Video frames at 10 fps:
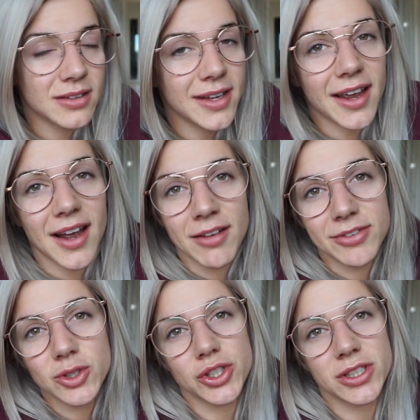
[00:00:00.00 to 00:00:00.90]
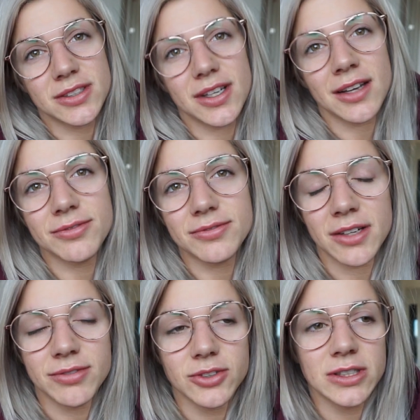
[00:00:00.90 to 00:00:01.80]
yeah, I feel good. I, f
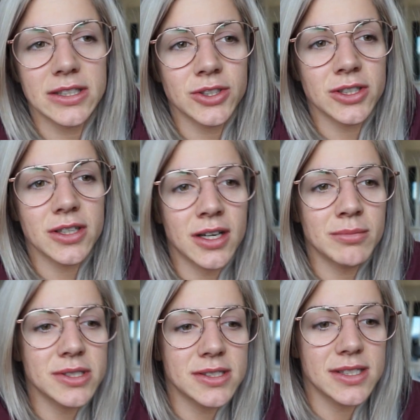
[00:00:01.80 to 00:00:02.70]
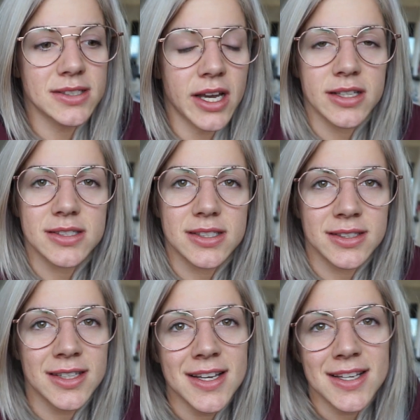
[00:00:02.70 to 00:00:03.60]
I feel really good. I'm just excited
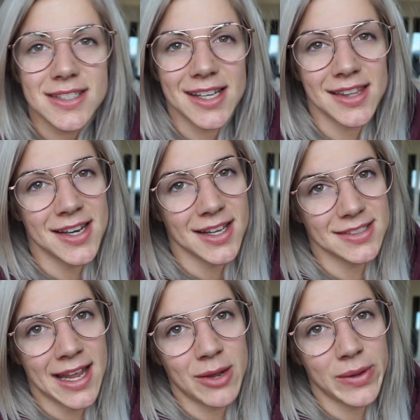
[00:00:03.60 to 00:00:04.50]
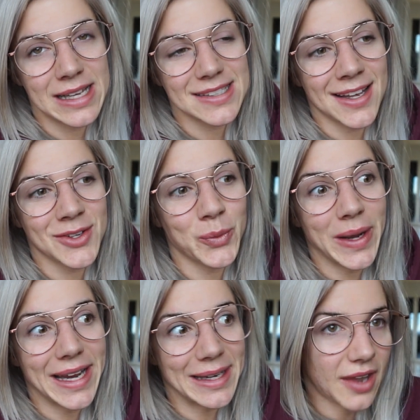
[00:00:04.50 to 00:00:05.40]
to, to get the next eight weeks
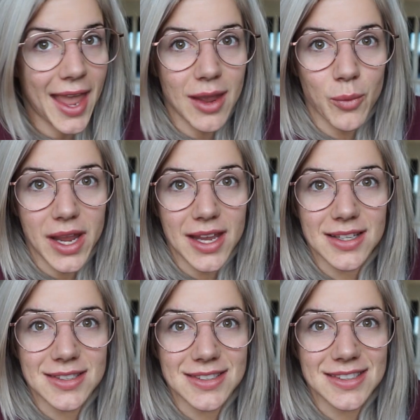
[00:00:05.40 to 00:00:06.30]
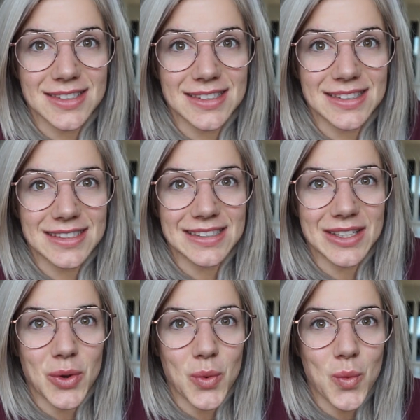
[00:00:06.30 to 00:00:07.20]
underway. eight weeks.
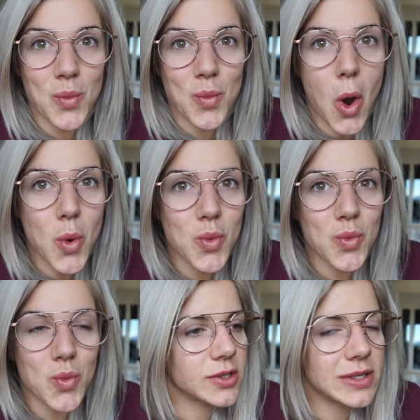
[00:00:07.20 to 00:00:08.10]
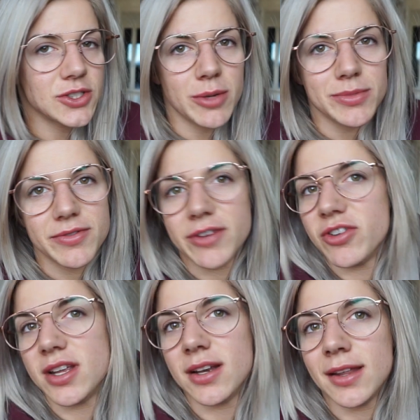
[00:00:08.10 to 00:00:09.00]
So in terms of
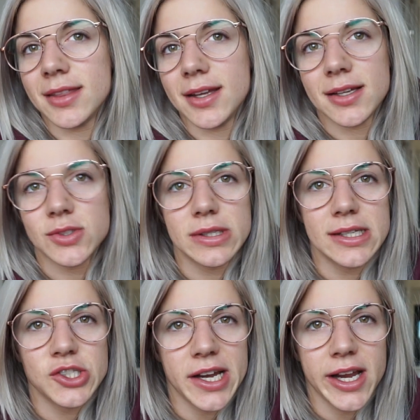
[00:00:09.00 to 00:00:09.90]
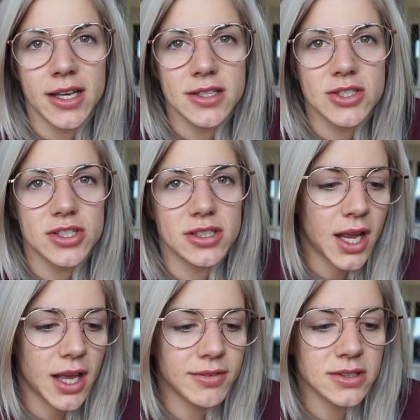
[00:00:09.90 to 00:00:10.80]
everything, nothing has really changed.
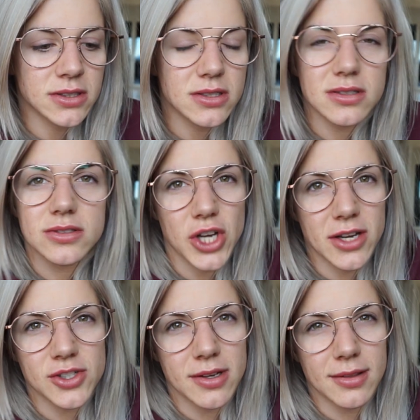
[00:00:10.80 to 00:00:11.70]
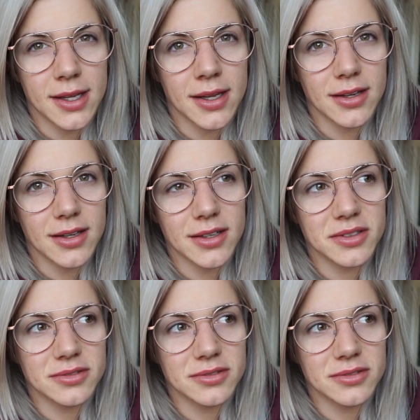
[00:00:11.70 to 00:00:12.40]
I haven't changed anything